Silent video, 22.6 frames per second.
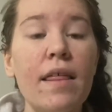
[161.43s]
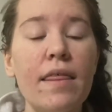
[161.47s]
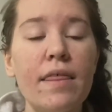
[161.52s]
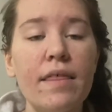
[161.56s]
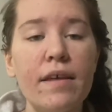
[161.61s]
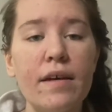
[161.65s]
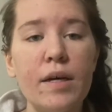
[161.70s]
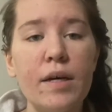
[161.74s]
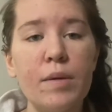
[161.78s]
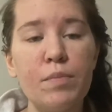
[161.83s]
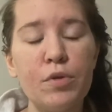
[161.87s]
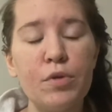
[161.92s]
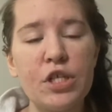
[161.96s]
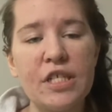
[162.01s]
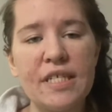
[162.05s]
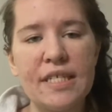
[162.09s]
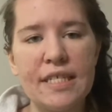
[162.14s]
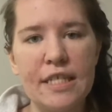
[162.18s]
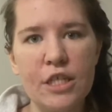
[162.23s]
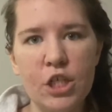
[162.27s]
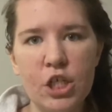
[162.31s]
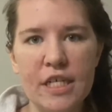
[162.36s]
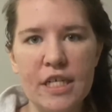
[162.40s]
The
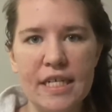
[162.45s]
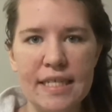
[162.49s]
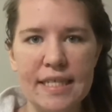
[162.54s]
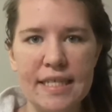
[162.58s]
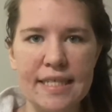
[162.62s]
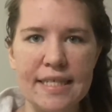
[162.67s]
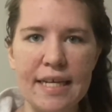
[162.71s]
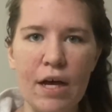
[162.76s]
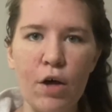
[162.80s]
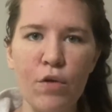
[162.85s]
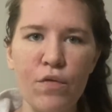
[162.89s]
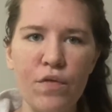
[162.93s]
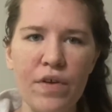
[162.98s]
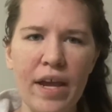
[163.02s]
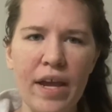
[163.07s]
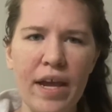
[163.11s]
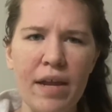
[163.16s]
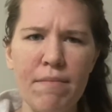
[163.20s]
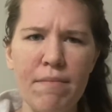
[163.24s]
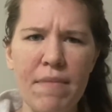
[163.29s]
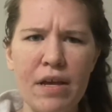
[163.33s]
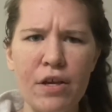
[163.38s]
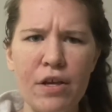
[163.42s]
procedure itself
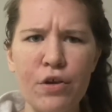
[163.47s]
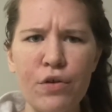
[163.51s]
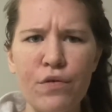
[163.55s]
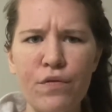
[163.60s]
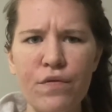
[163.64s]
can make you